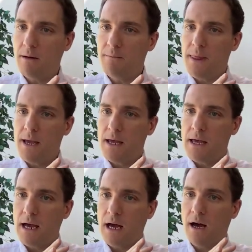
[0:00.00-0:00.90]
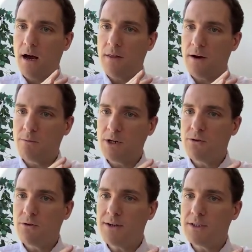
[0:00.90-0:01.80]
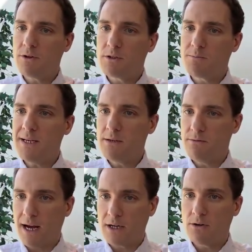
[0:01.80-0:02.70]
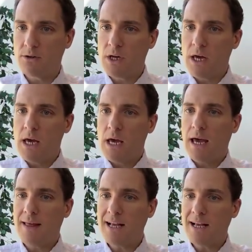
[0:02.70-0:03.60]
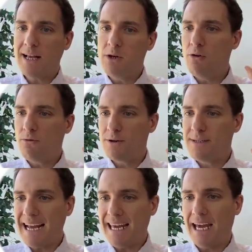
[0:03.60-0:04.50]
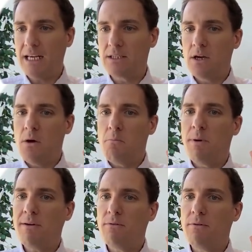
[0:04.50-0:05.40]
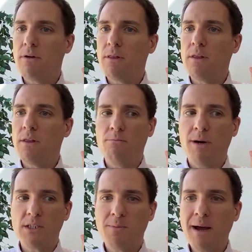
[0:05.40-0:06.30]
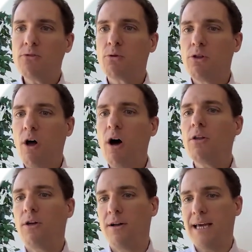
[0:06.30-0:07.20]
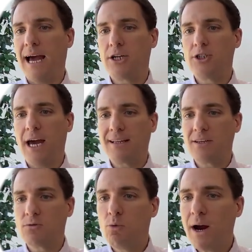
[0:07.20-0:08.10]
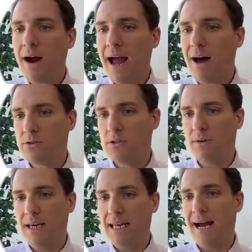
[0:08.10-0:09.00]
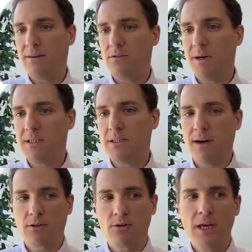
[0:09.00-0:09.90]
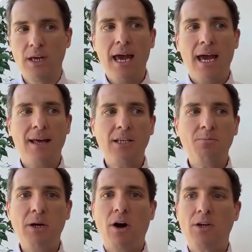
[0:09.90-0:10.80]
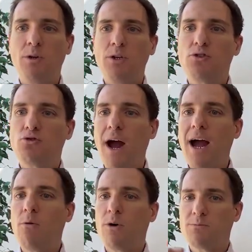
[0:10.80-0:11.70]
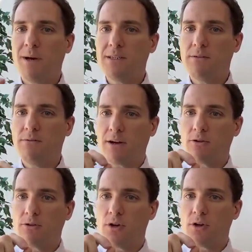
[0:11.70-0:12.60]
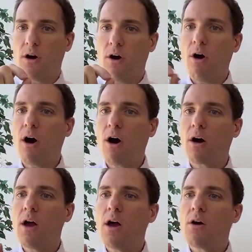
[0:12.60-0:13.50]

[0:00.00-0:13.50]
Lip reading: they're enriched for various different splicing factors, and that's been known for decades. But speckles were long thought to actually act as warehouses of inactive splicing factors, and that's because when you track where splicing factors are